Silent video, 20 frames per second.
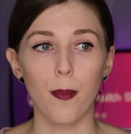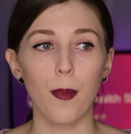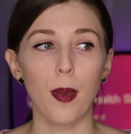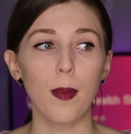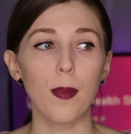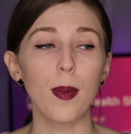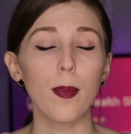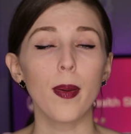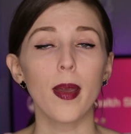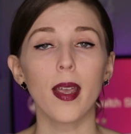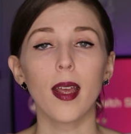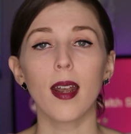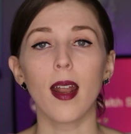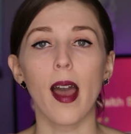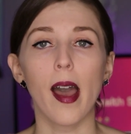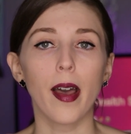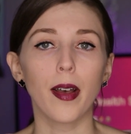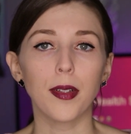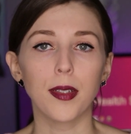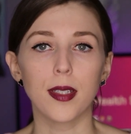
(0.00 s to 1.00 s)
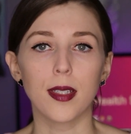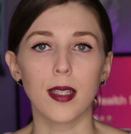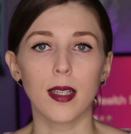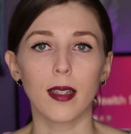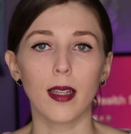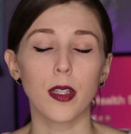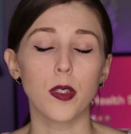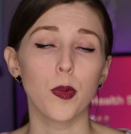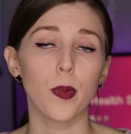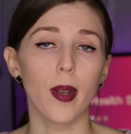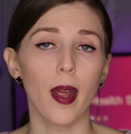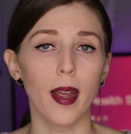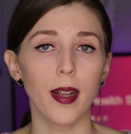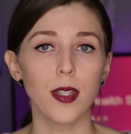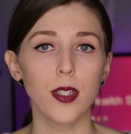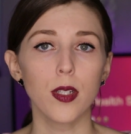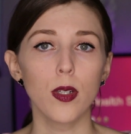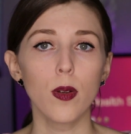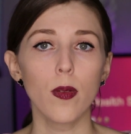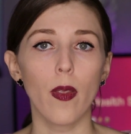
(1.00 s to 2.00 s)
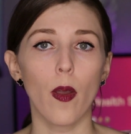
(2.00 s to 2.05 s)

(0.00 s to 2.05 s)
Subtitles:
Maybe pick an aisle seat. That's what I do.